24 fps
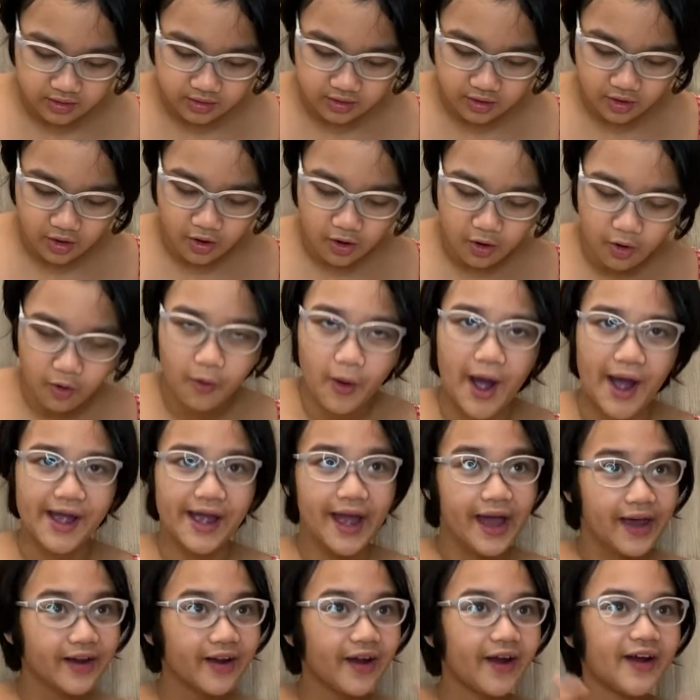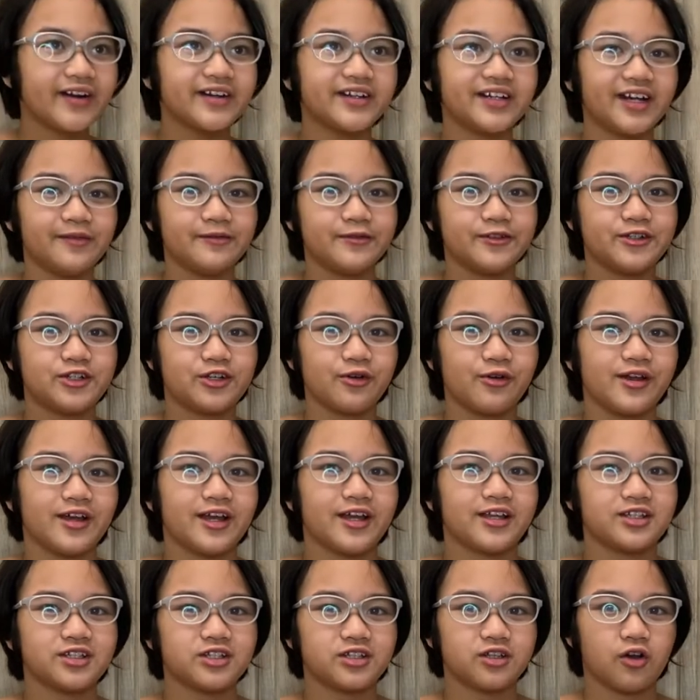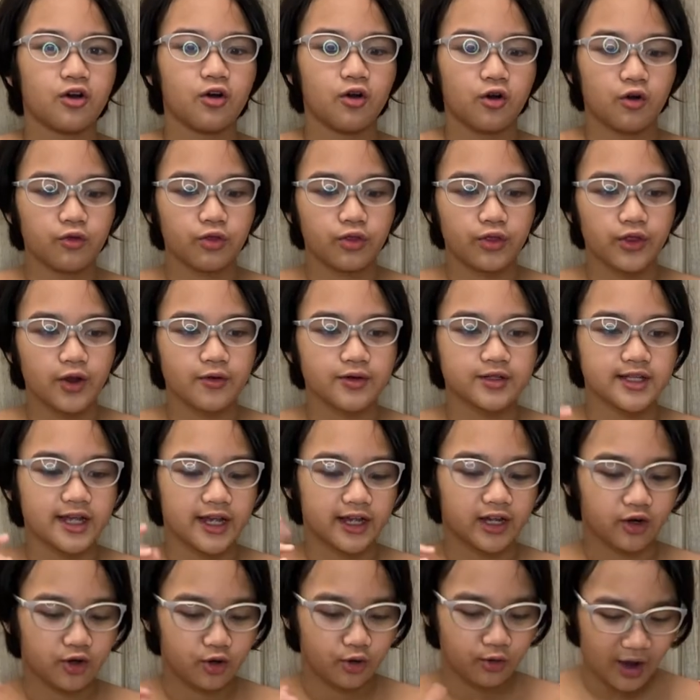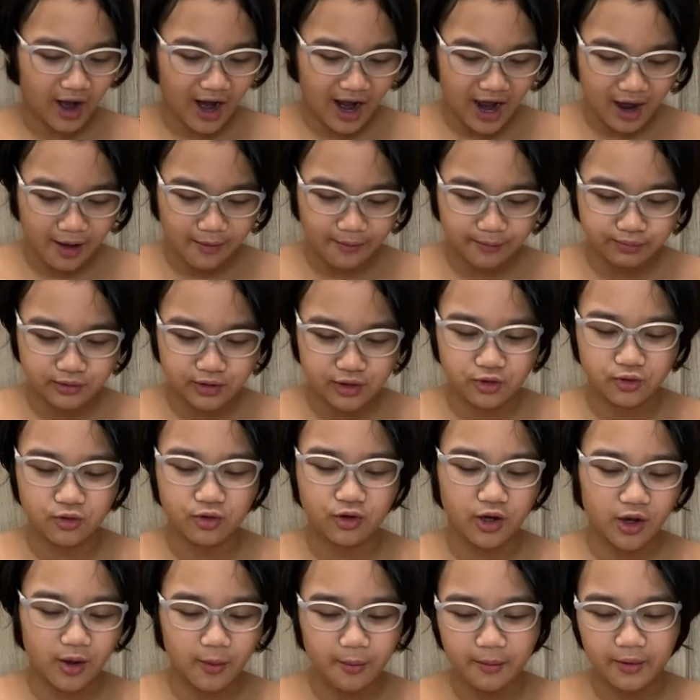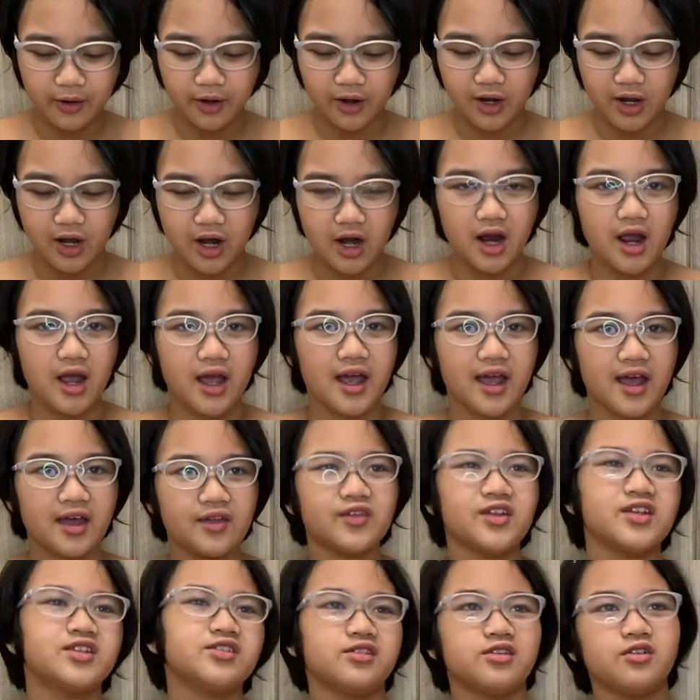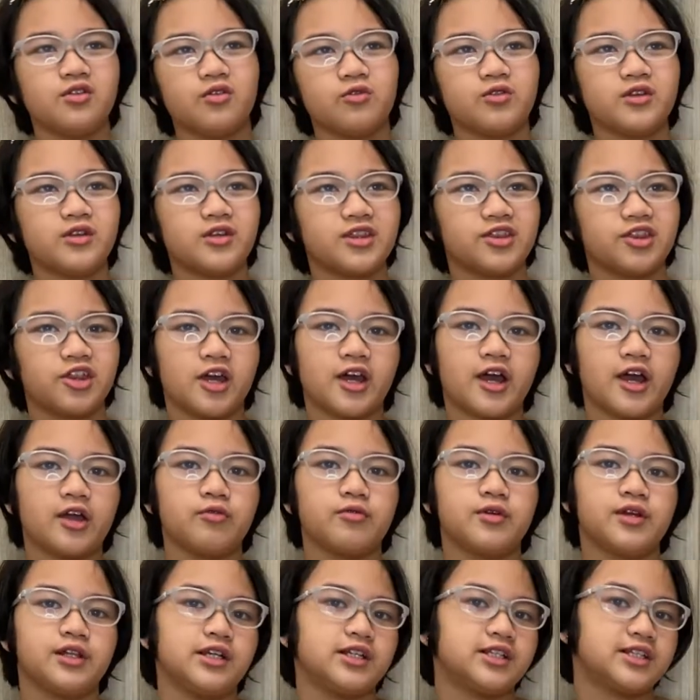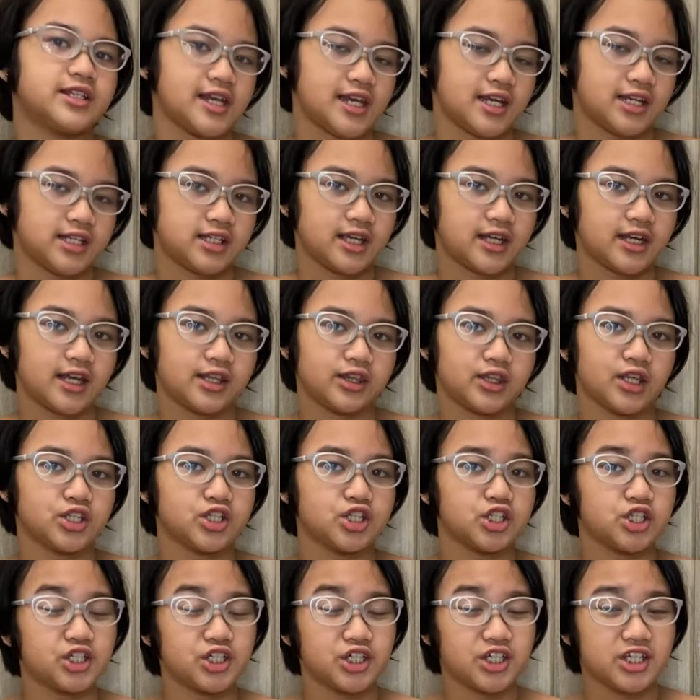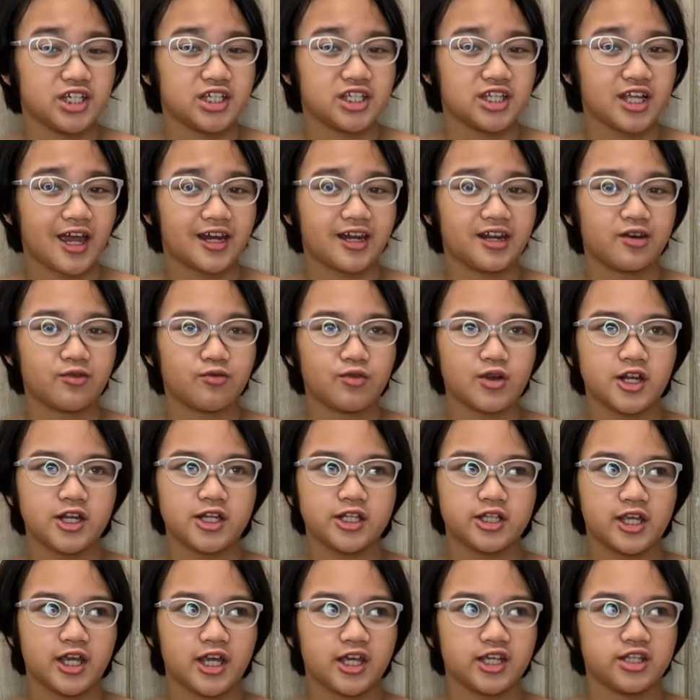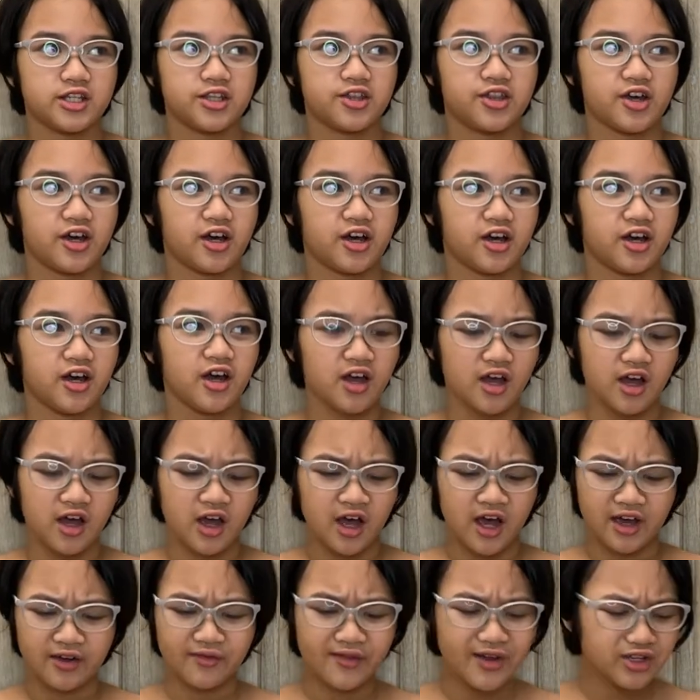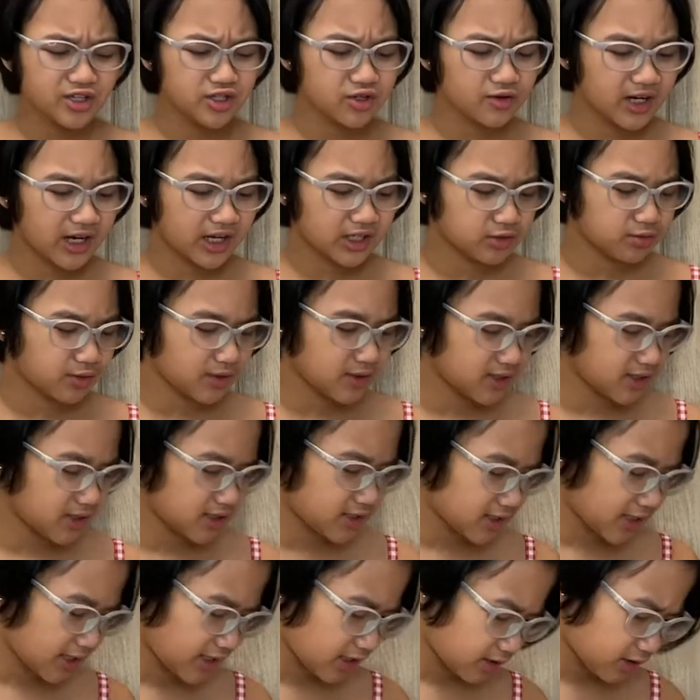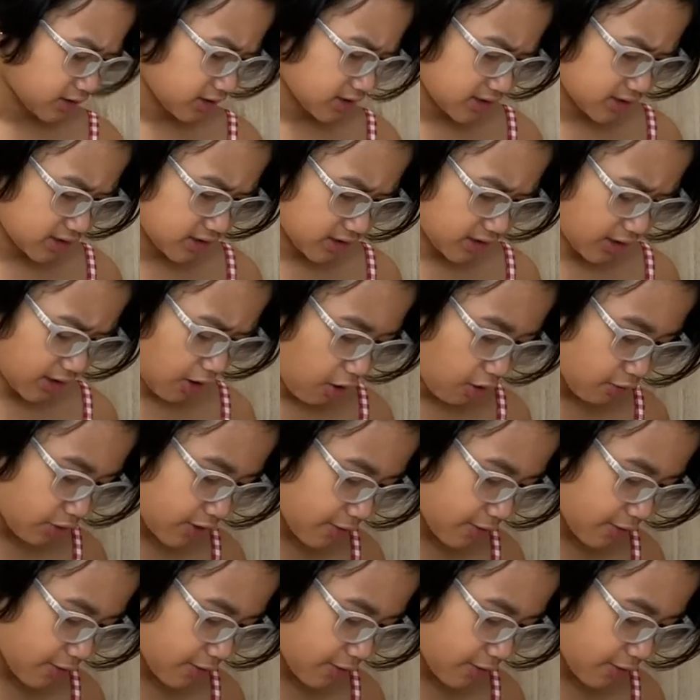So I had a hard time chewing it, so there was like crab, cucumber, and this the only thing I really tasted and the cheese. I didn't really taste the I'm not sure what else was inside it because oh,